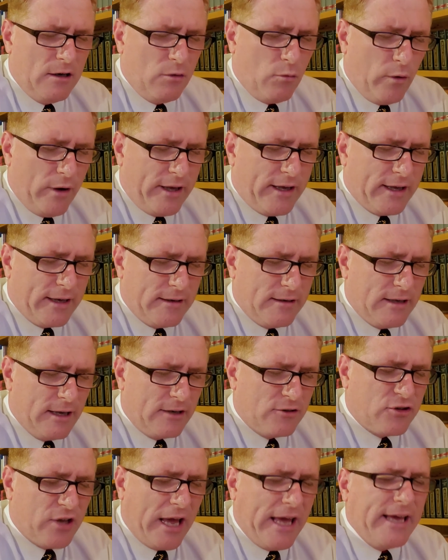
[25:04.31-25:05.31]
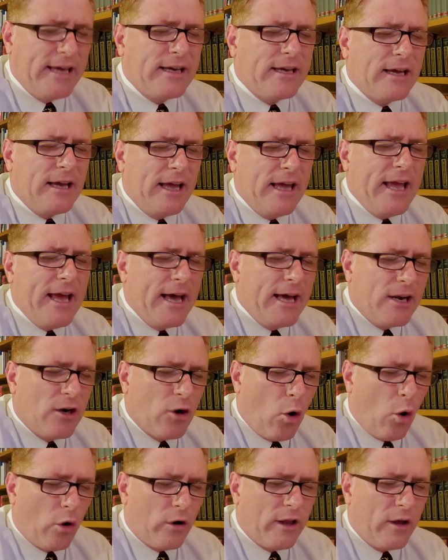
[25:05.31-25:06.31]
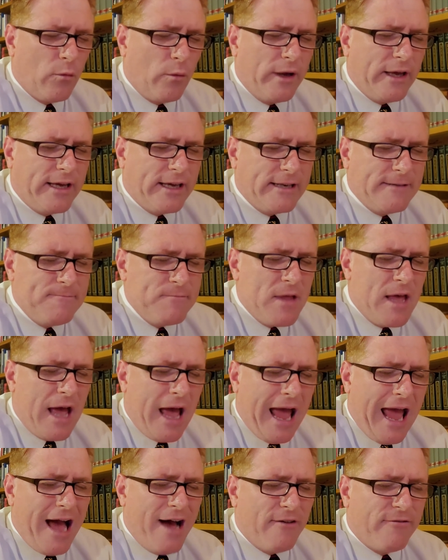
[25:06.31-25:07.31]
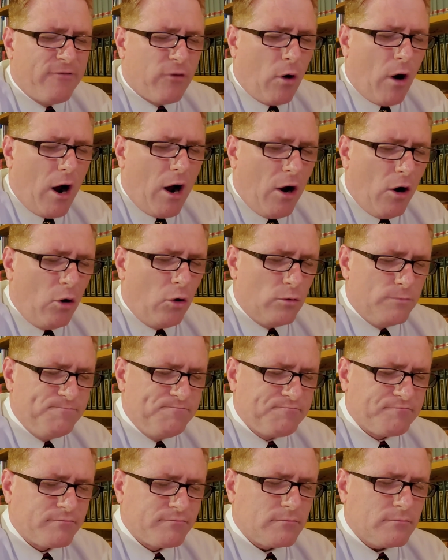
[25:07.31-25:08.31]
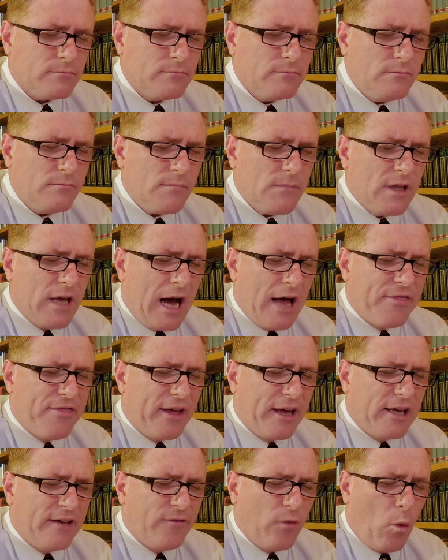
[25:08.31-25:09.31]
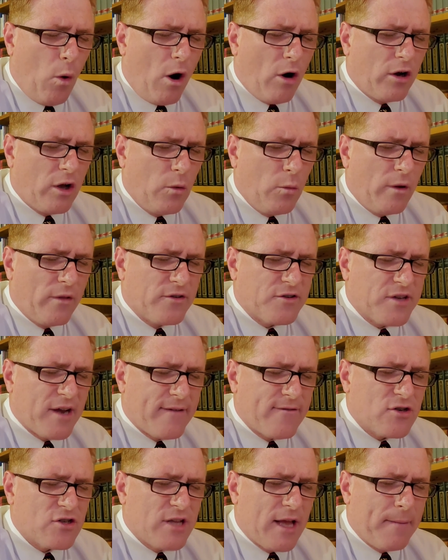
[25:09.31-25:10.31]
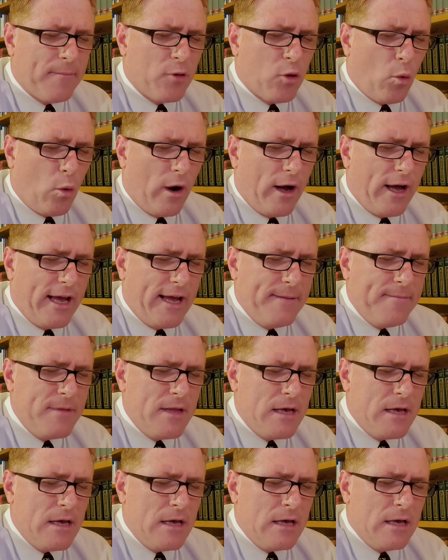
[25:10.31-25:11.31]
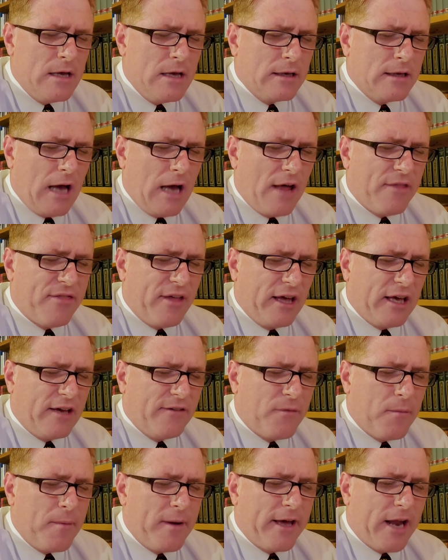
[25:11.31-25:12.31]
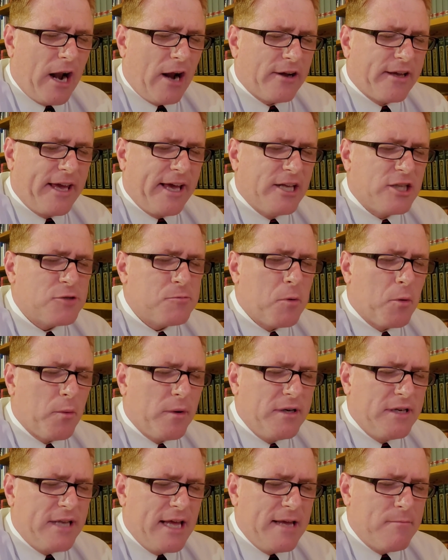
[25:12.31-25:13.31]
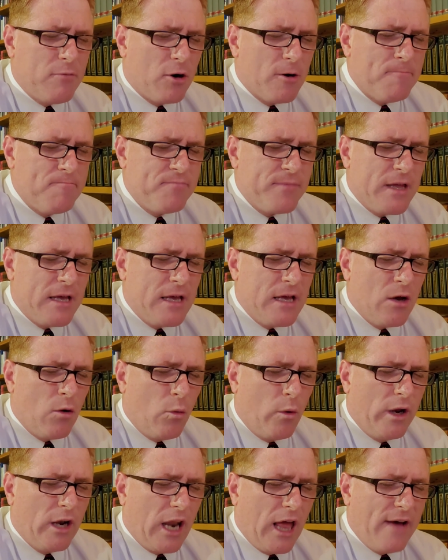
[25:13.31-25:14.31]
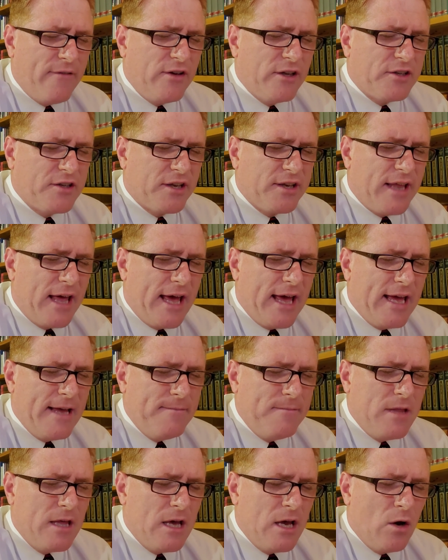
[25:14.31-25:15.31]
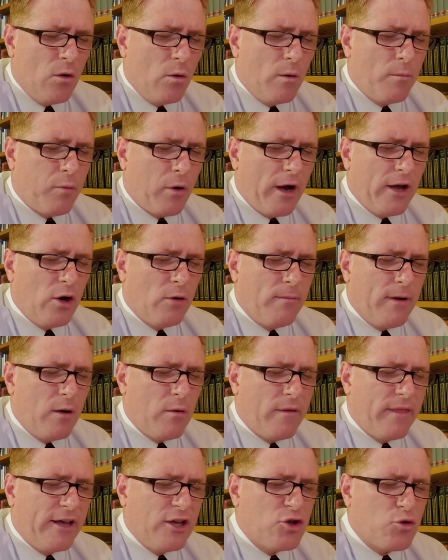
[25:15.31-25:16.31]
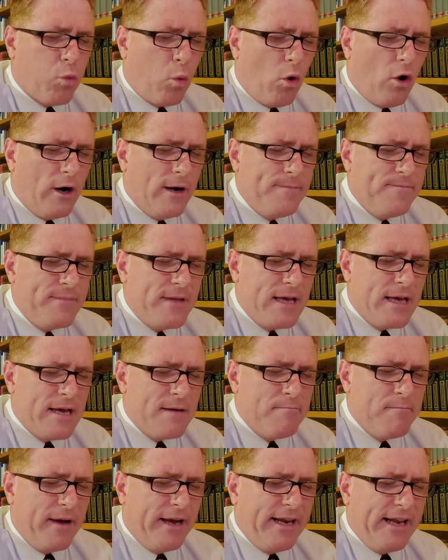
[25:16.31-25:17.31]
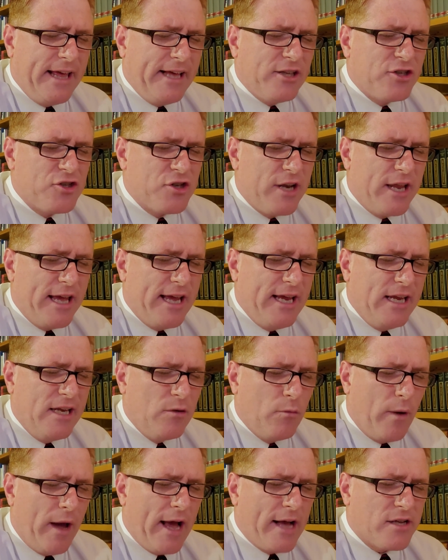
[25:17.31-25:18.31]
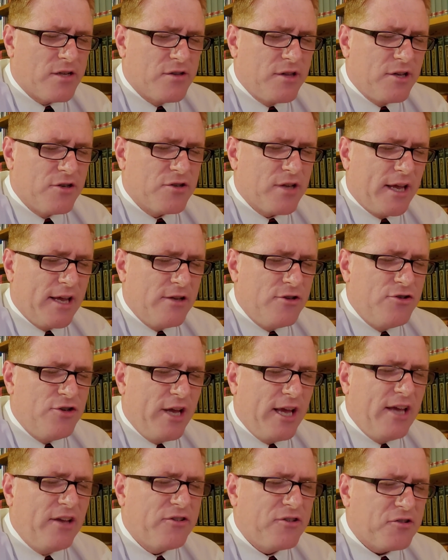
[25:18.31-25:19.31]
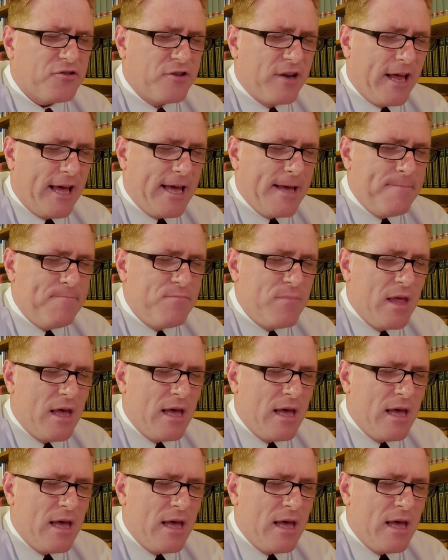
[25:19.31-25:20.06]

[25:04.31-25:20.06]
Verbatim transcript: uh, we can uh, take in, Lord, and we can have for our own. God, thank you for walking with us every step of the way. God, thank you for being our kinsman redeemer. We love you today. We pray you'll be with each one, meet each need. And we ask this in Jesus' name.